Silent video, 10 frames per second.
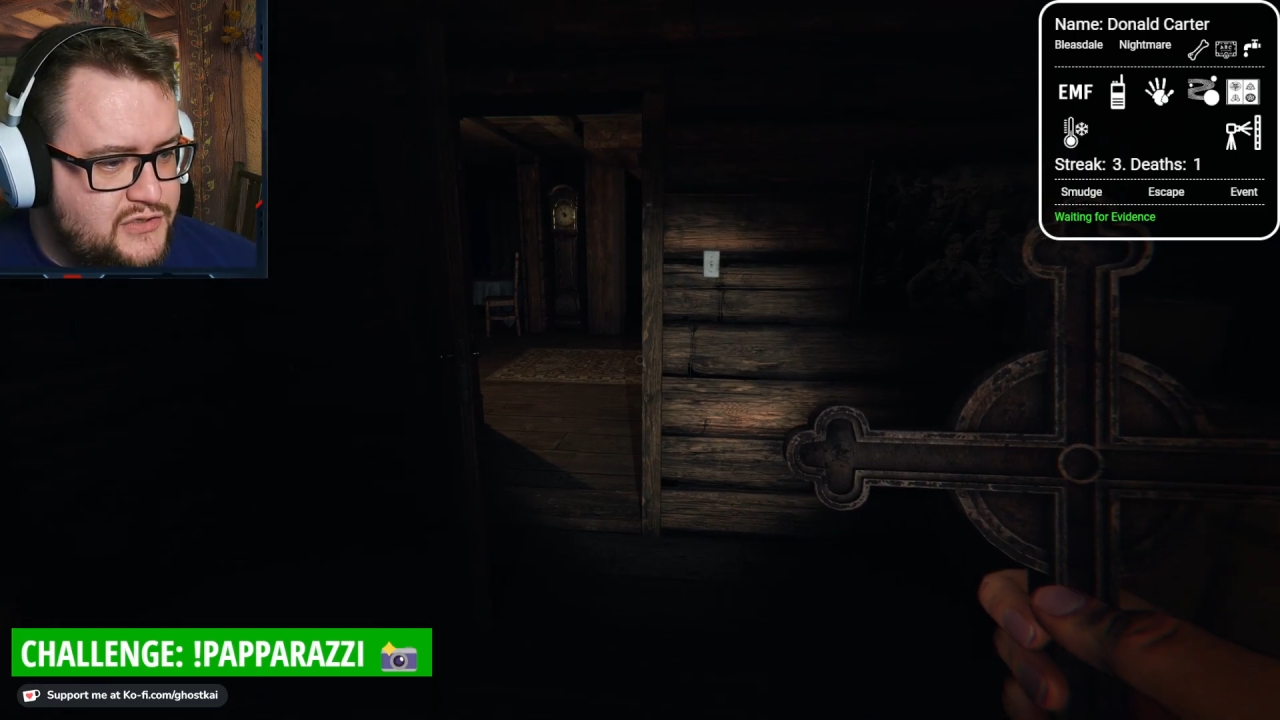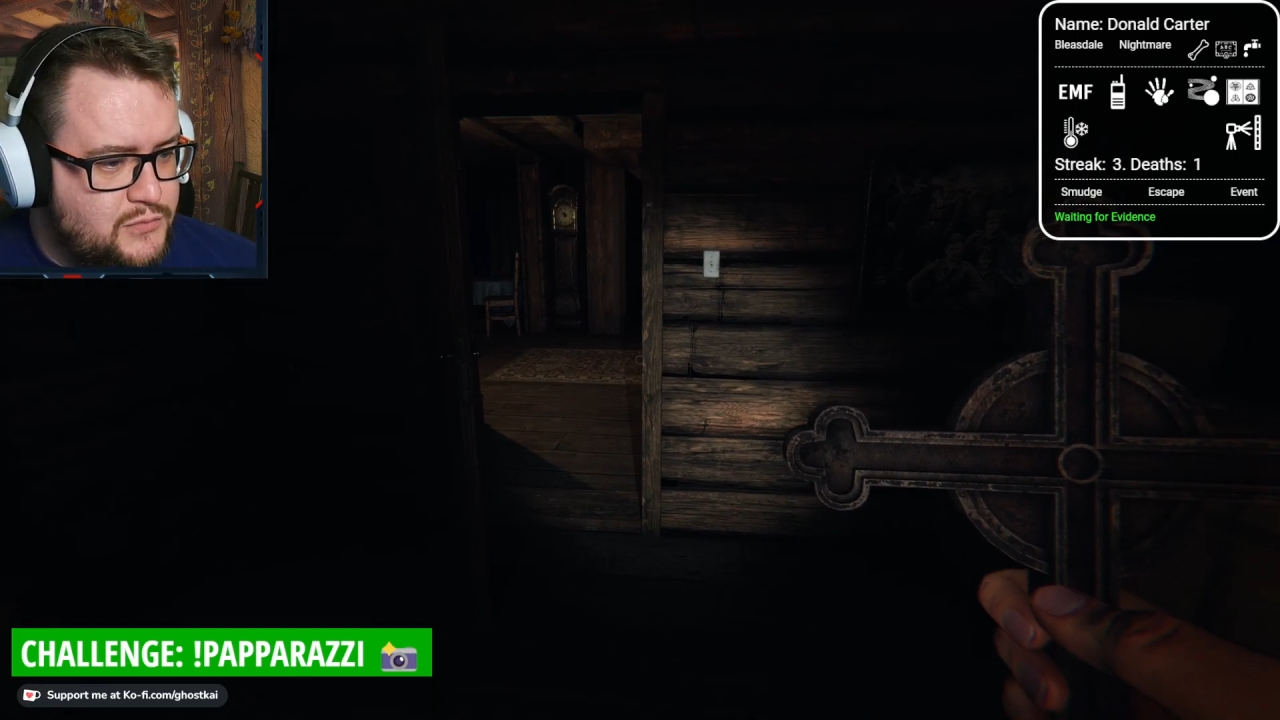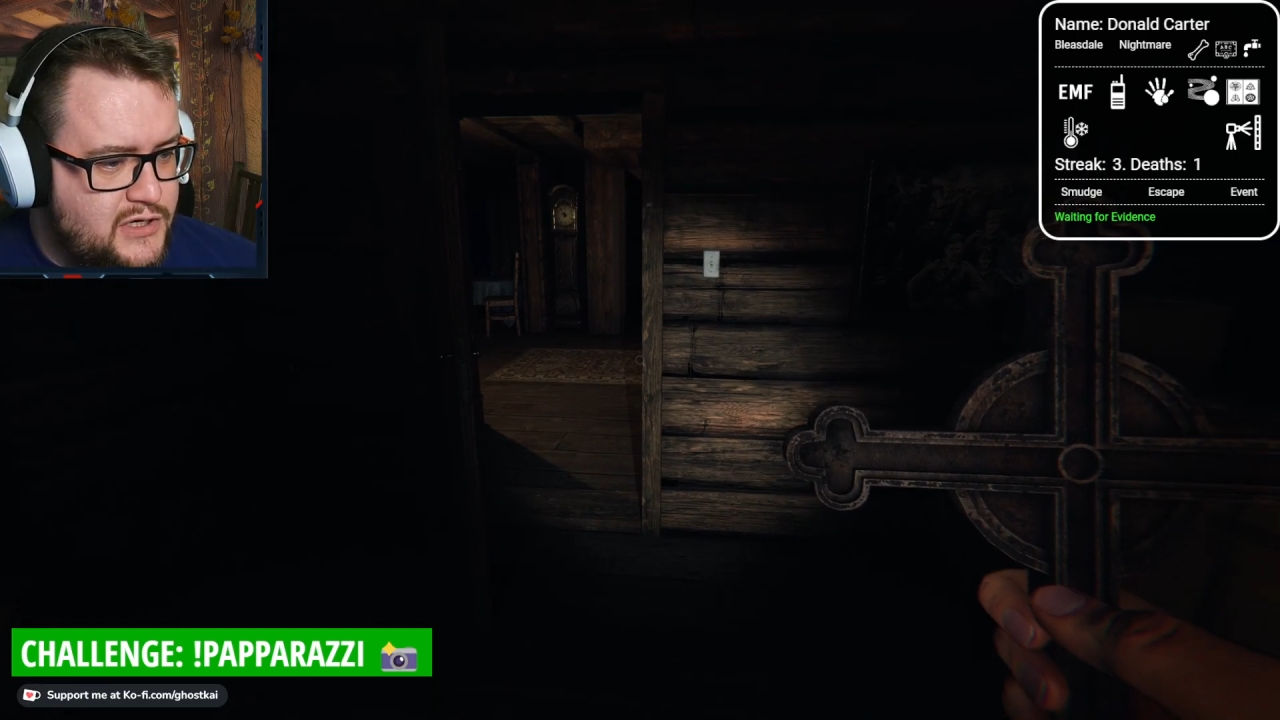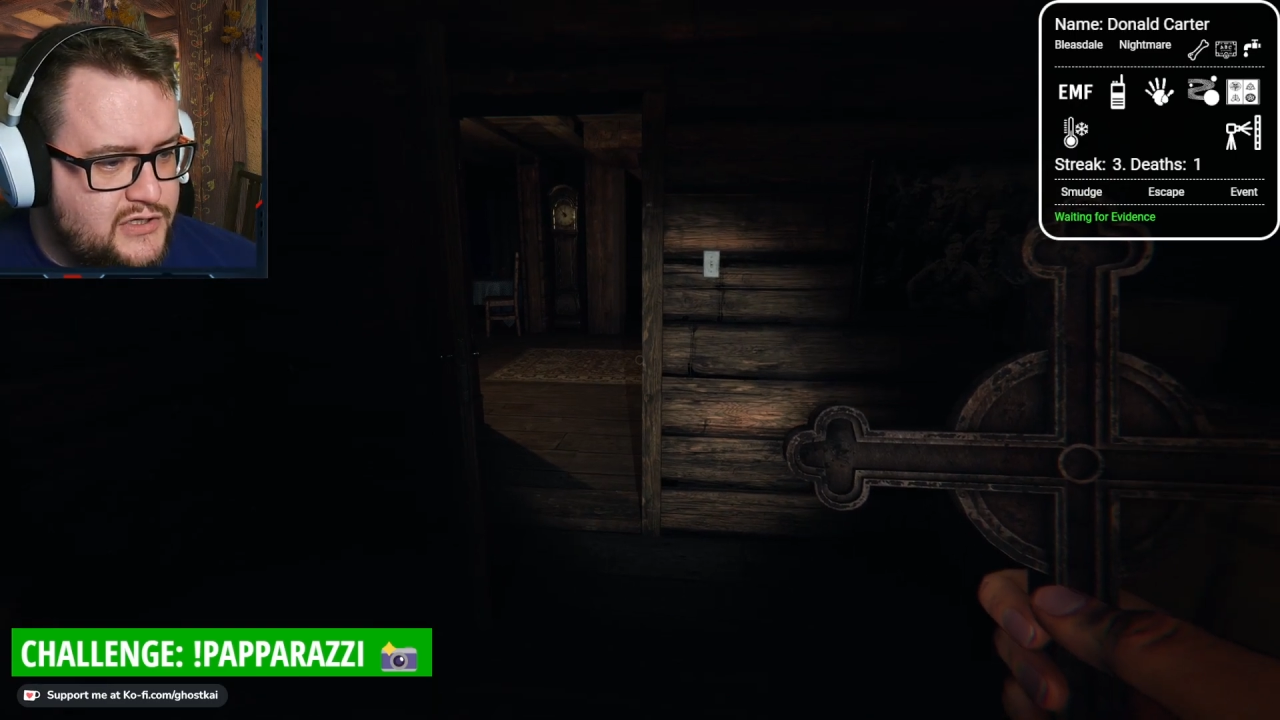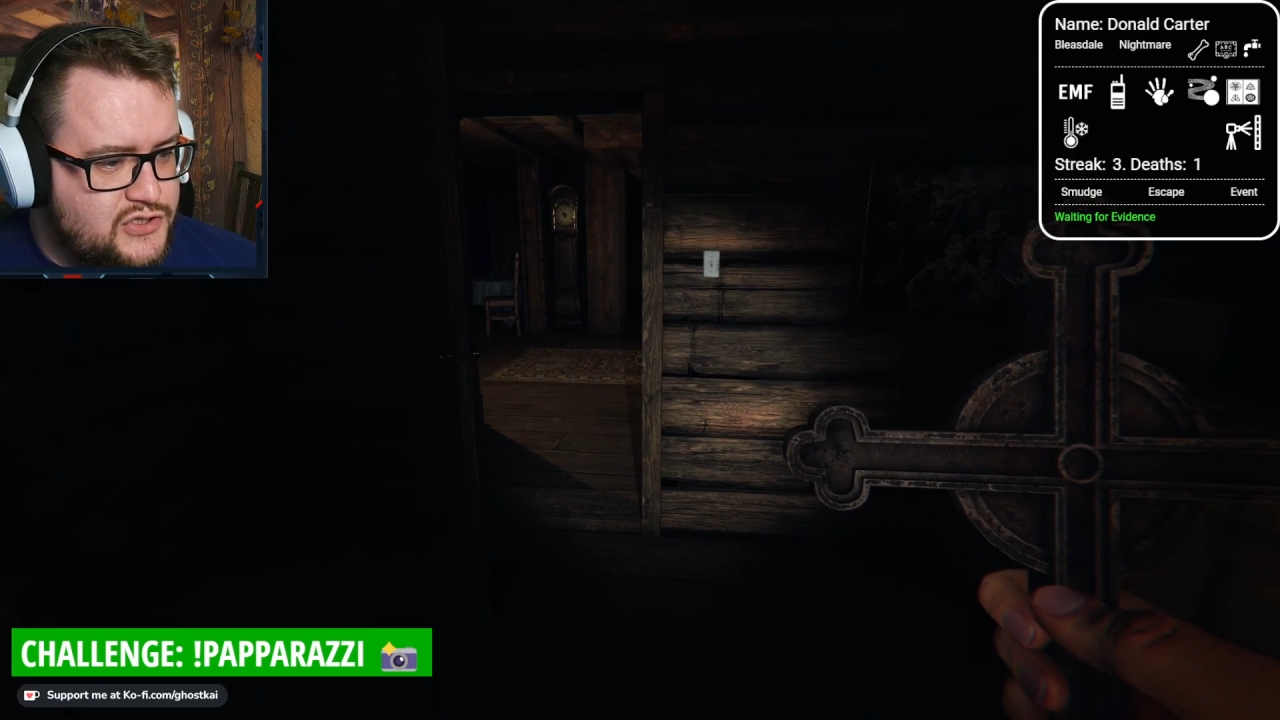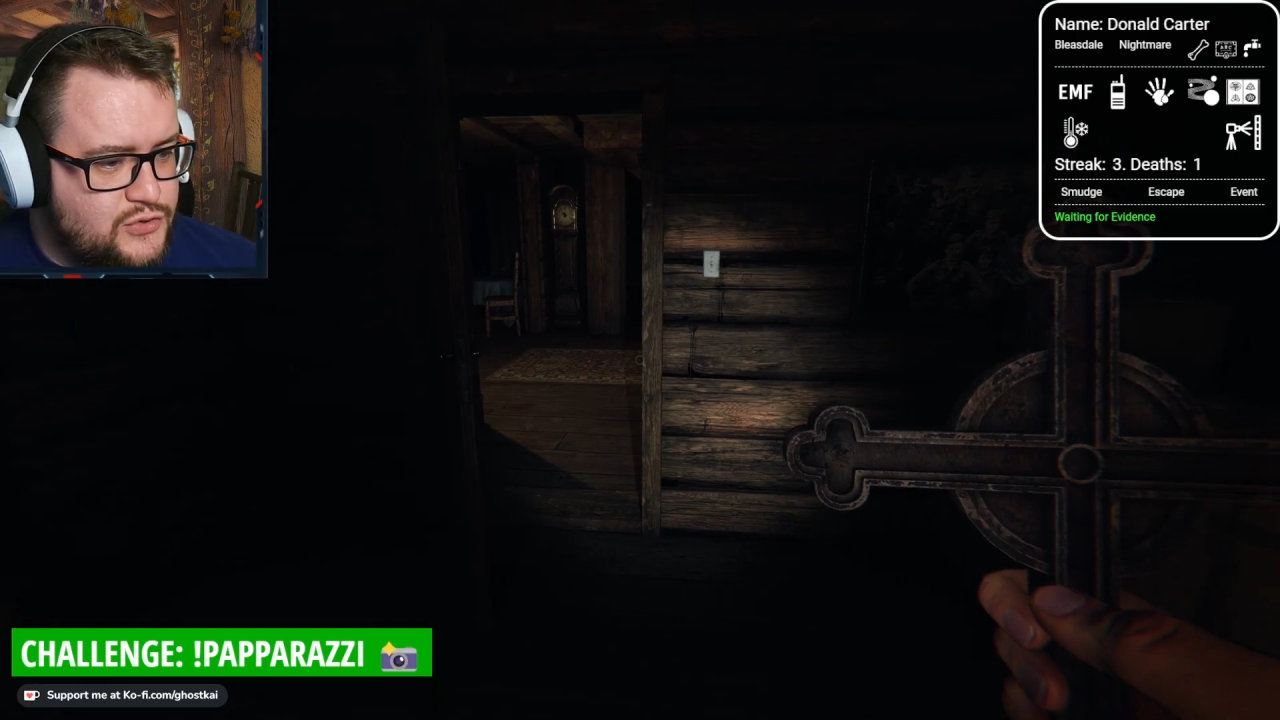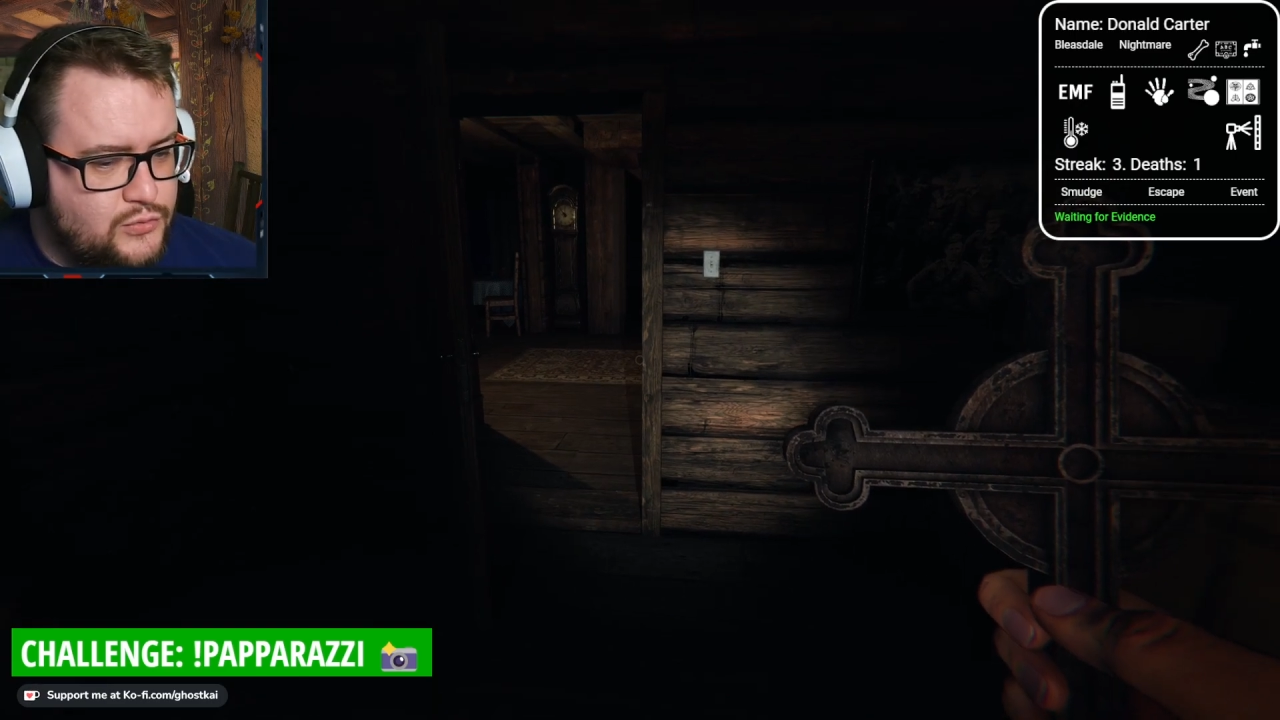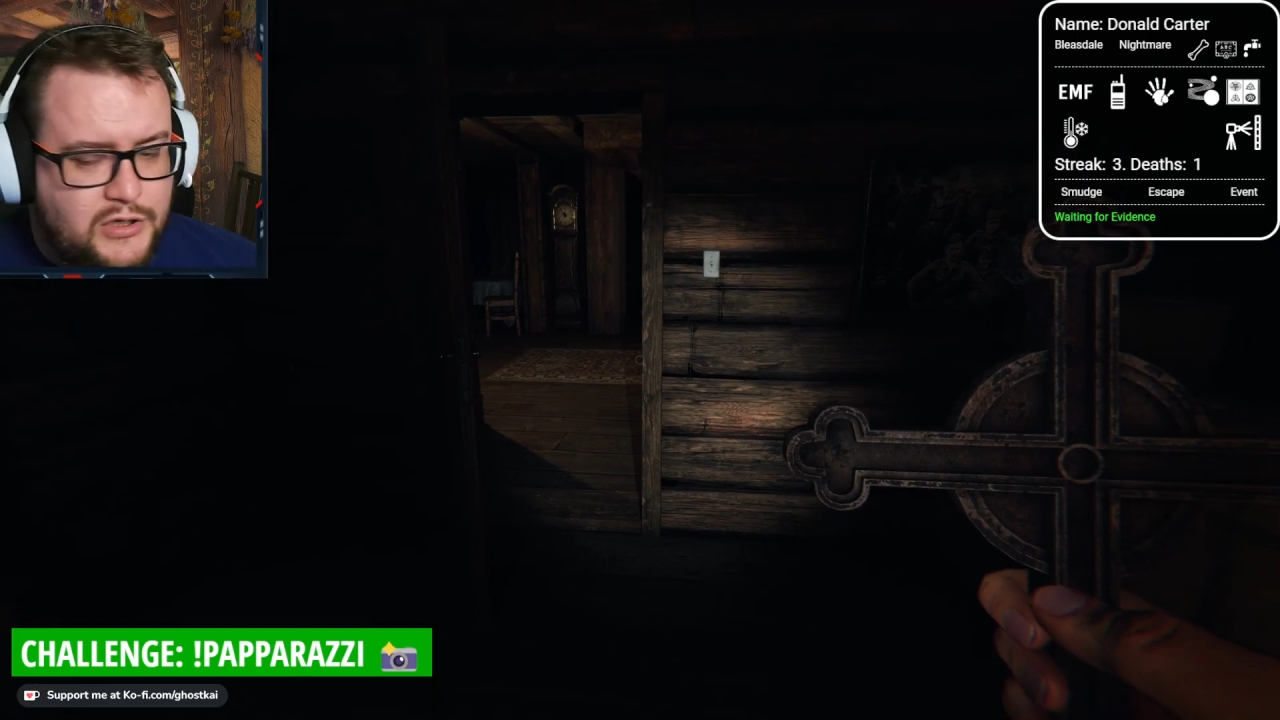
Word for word: to work and school.